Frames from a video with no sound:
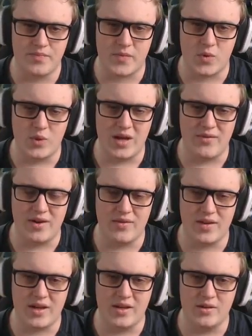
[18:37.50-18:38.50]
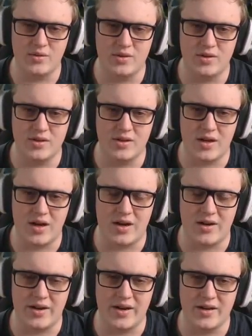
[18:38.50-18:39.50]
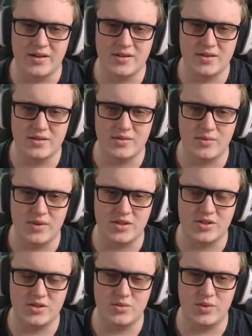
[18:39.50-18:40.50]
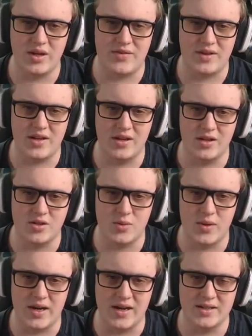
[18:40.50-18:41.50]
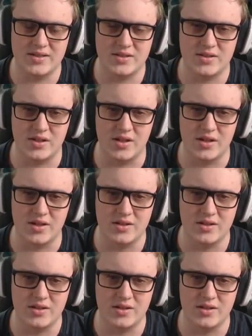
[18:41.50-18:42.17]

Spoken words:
We haven't even killed the Ahri, which we have to kill her twice, so